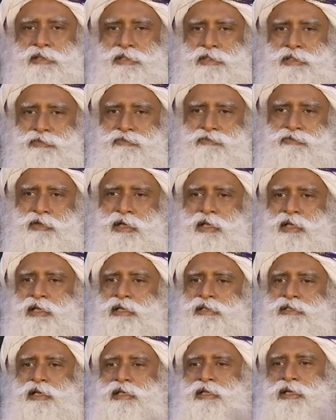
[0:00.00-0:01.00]

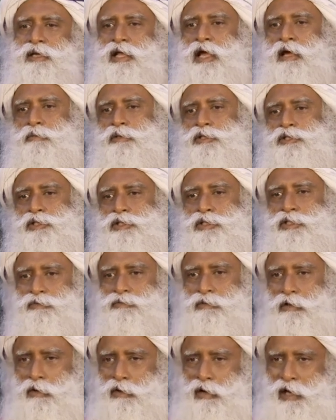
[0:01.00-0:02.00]
various other dimensions of
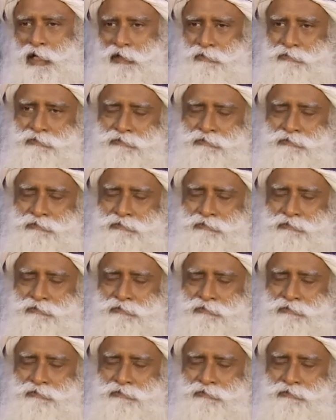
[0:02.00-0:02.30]
our life.